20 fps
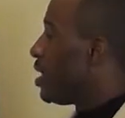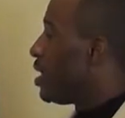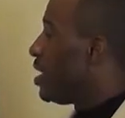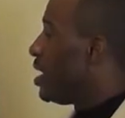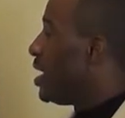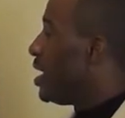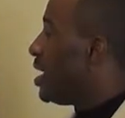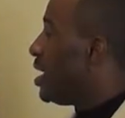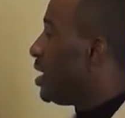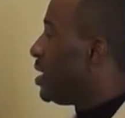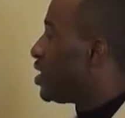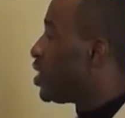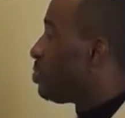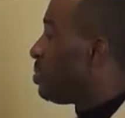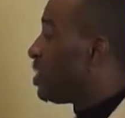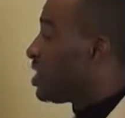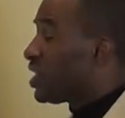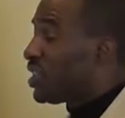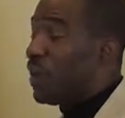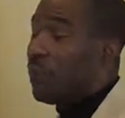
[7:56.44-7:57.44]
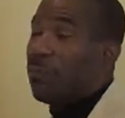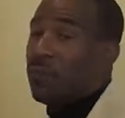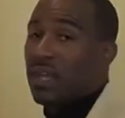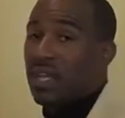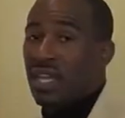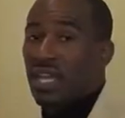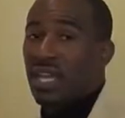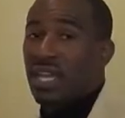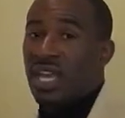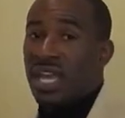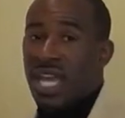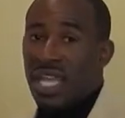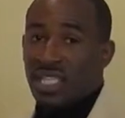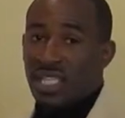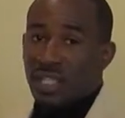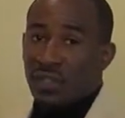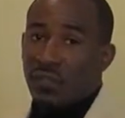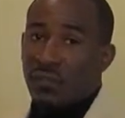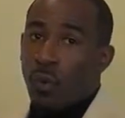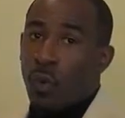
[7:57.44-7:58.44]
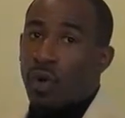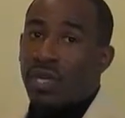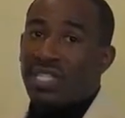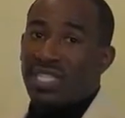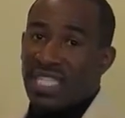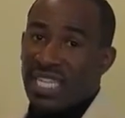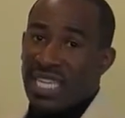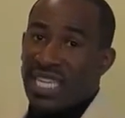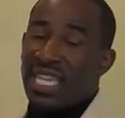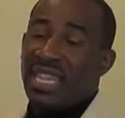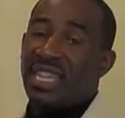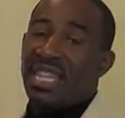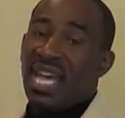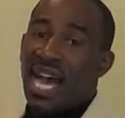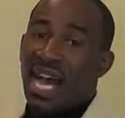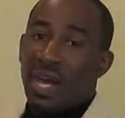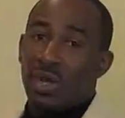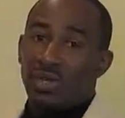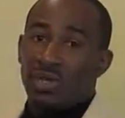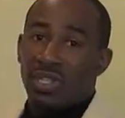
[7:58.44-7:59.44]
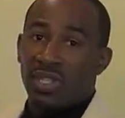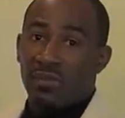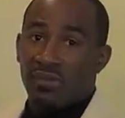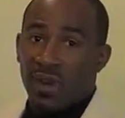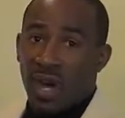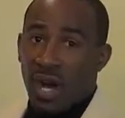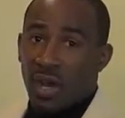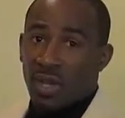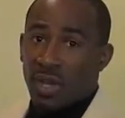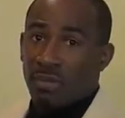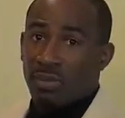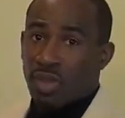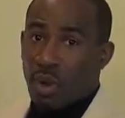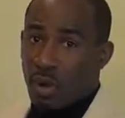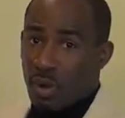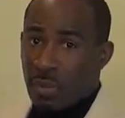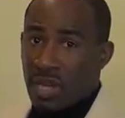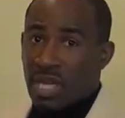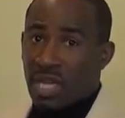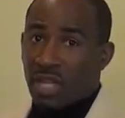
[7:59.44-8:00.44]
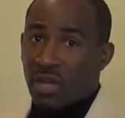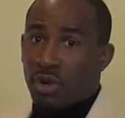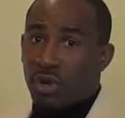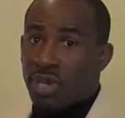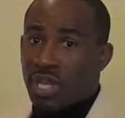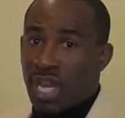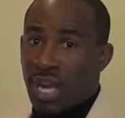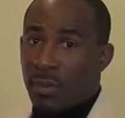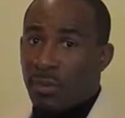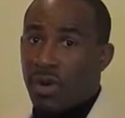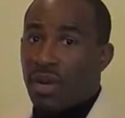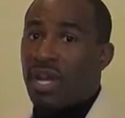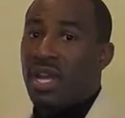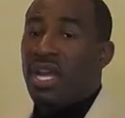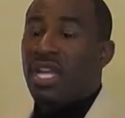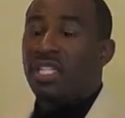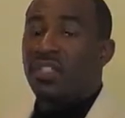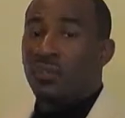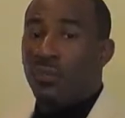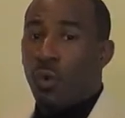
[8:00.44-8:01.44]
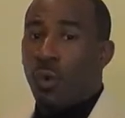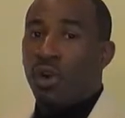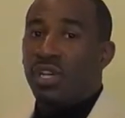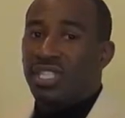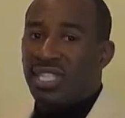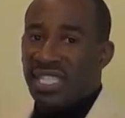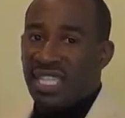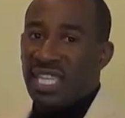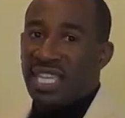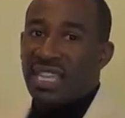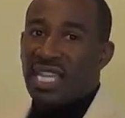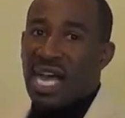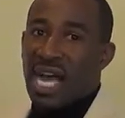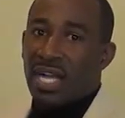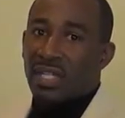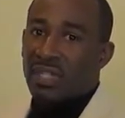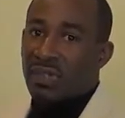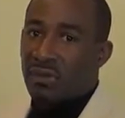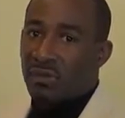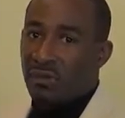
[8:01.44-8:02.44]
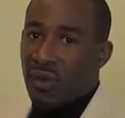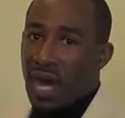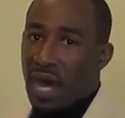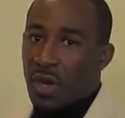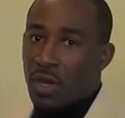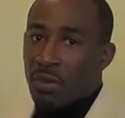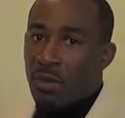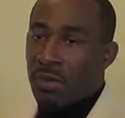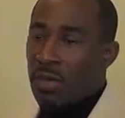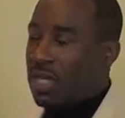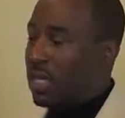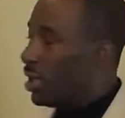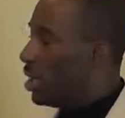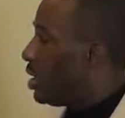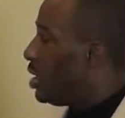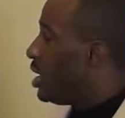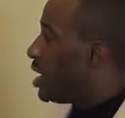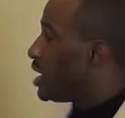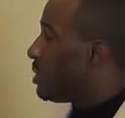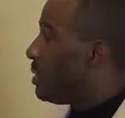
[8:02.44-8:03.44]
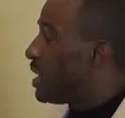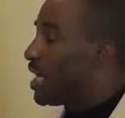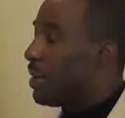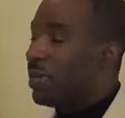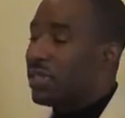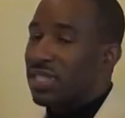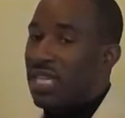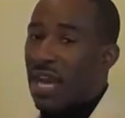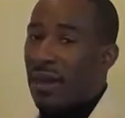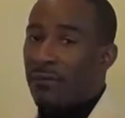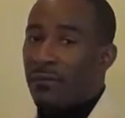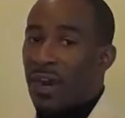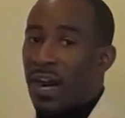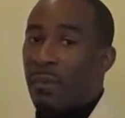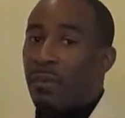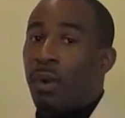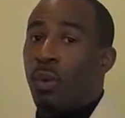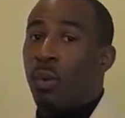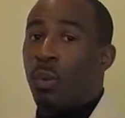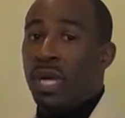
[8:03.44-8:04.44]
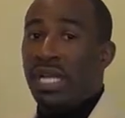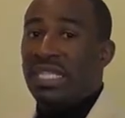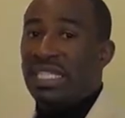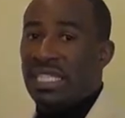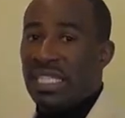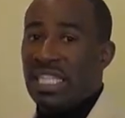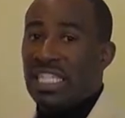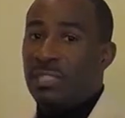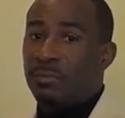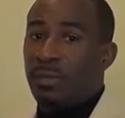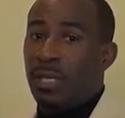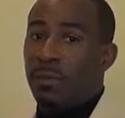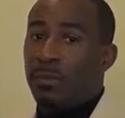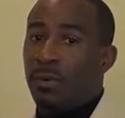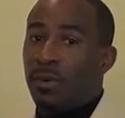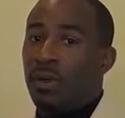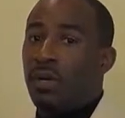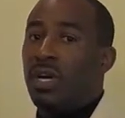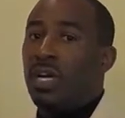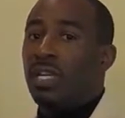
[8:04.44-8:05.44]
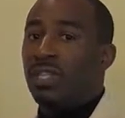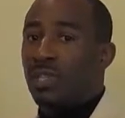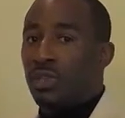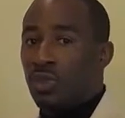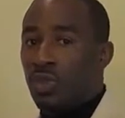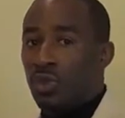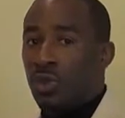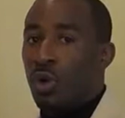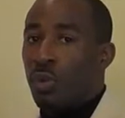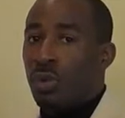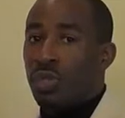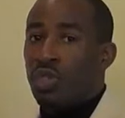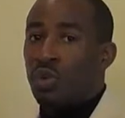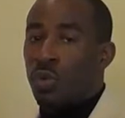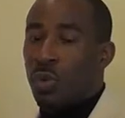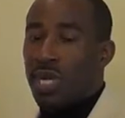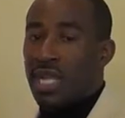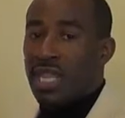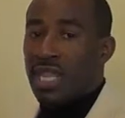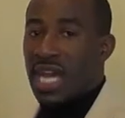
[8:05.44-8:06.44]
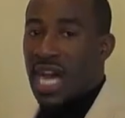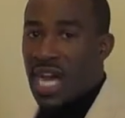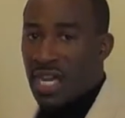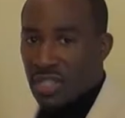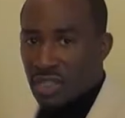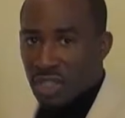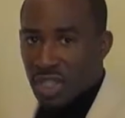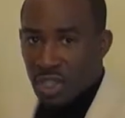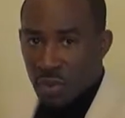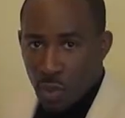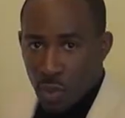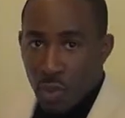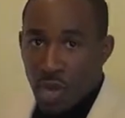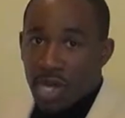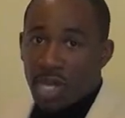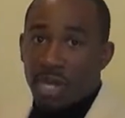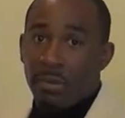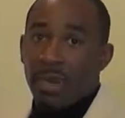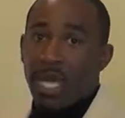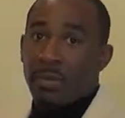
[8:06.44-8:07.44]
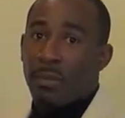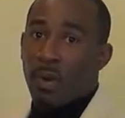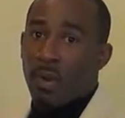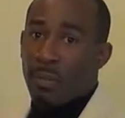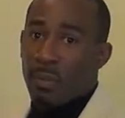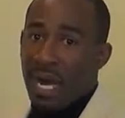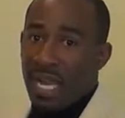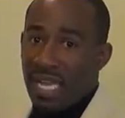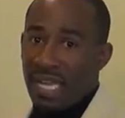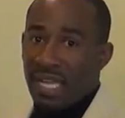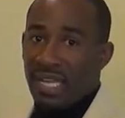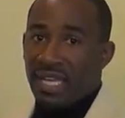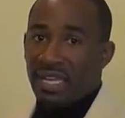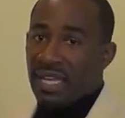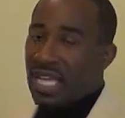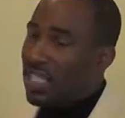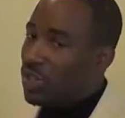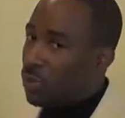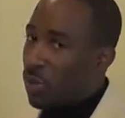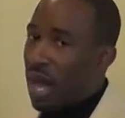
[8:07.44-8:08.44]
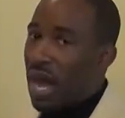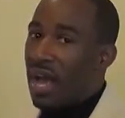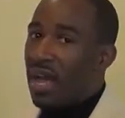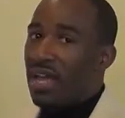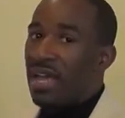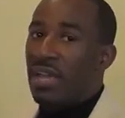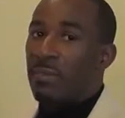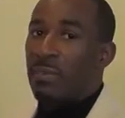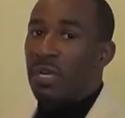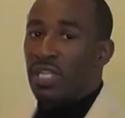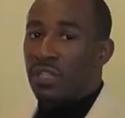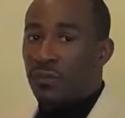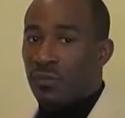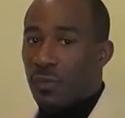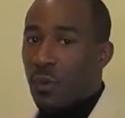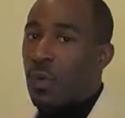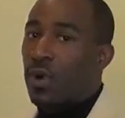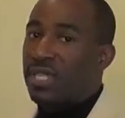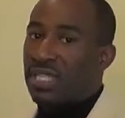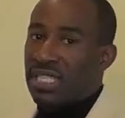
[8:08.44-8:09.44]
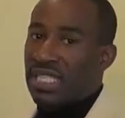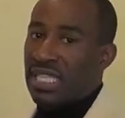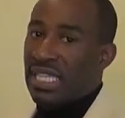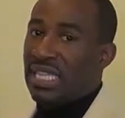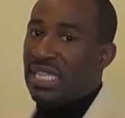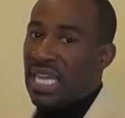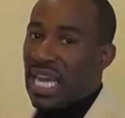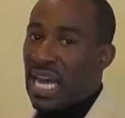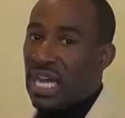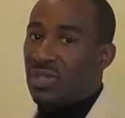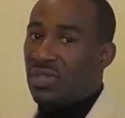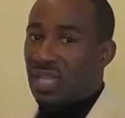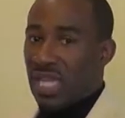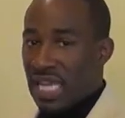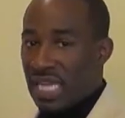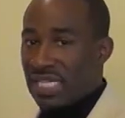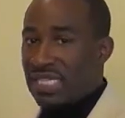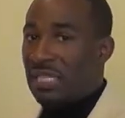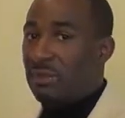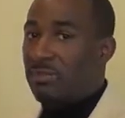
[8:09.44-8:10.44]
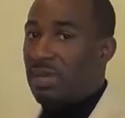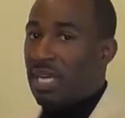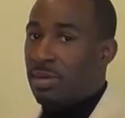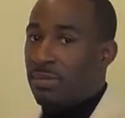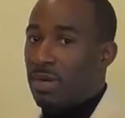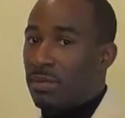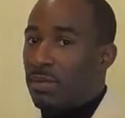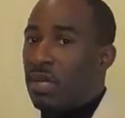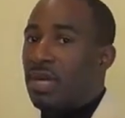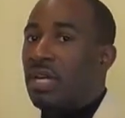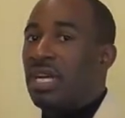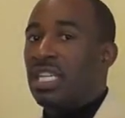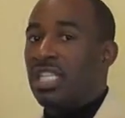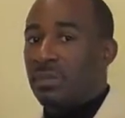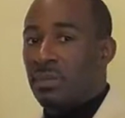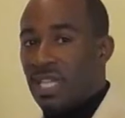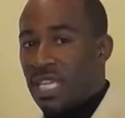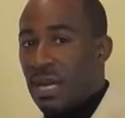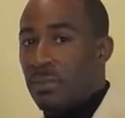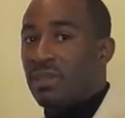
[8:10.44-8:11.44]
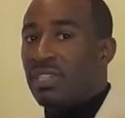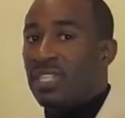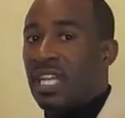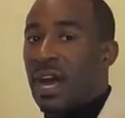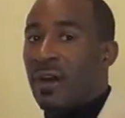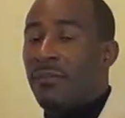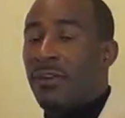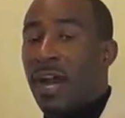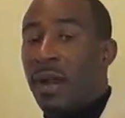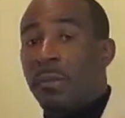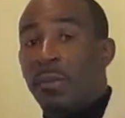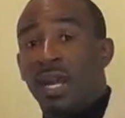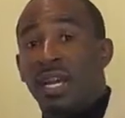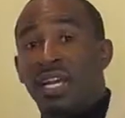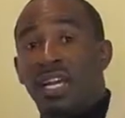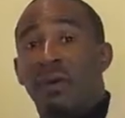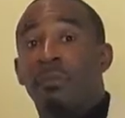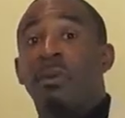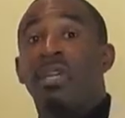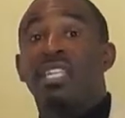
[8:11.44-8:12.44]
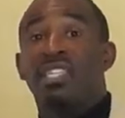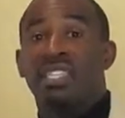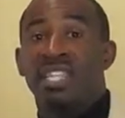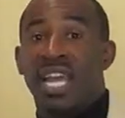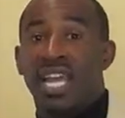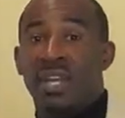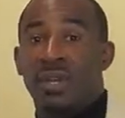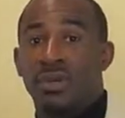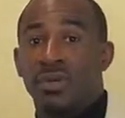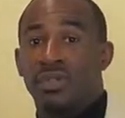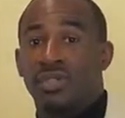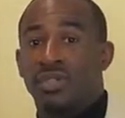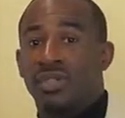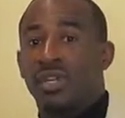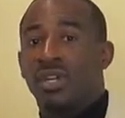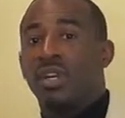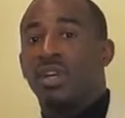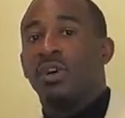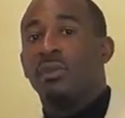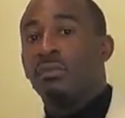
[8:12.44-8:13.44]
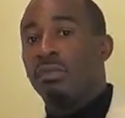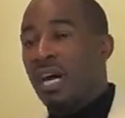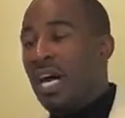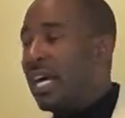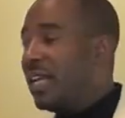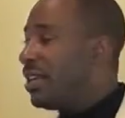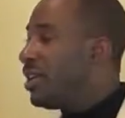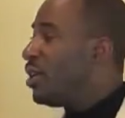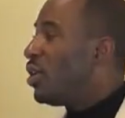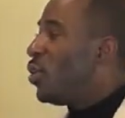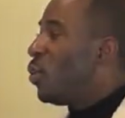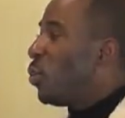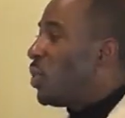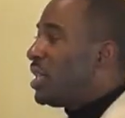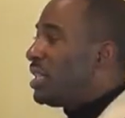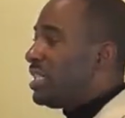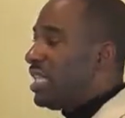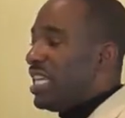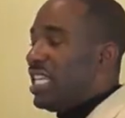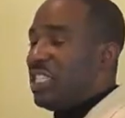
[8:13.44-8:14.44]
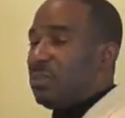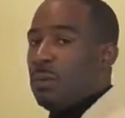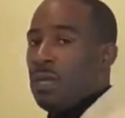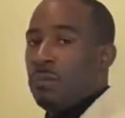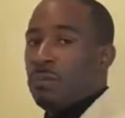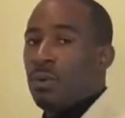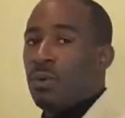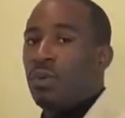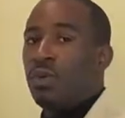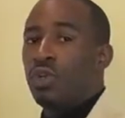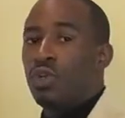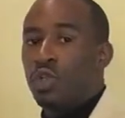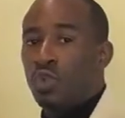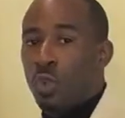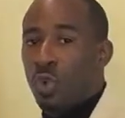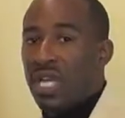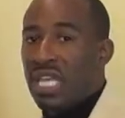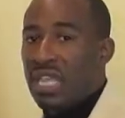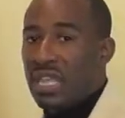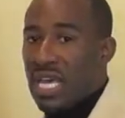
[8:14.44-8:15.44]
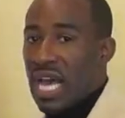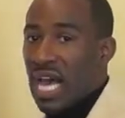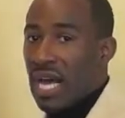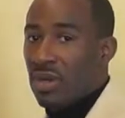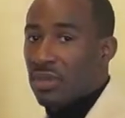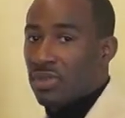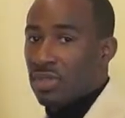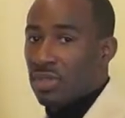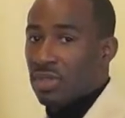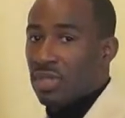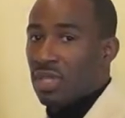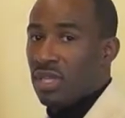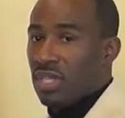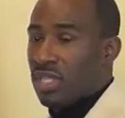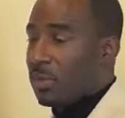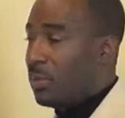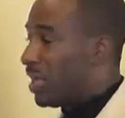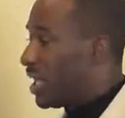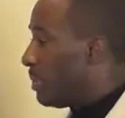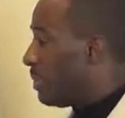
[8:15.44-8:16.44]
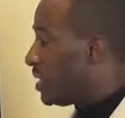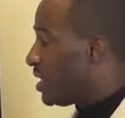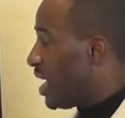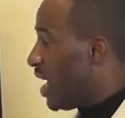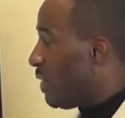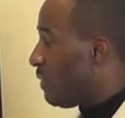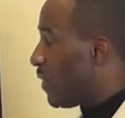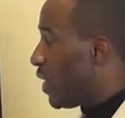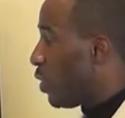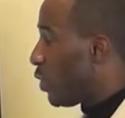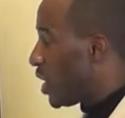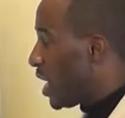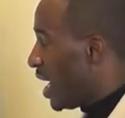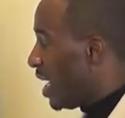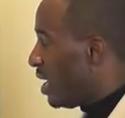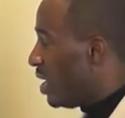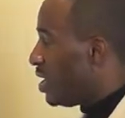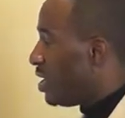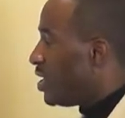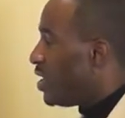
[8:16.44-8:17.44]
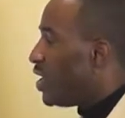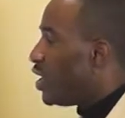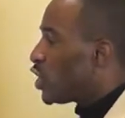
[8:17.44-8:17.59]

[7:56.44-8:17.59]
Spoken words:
the specific is it's 14,000 in volume. So I want to be on camera. It's 14,000 in volume to become a Sapphire, but we teach people to do it with 20,000 because we want you to make more money. That's why. But it's 14,000 is the minimum to become a Sapphire by company standards, but we teach people 20,000 to become a Sapphire, okay?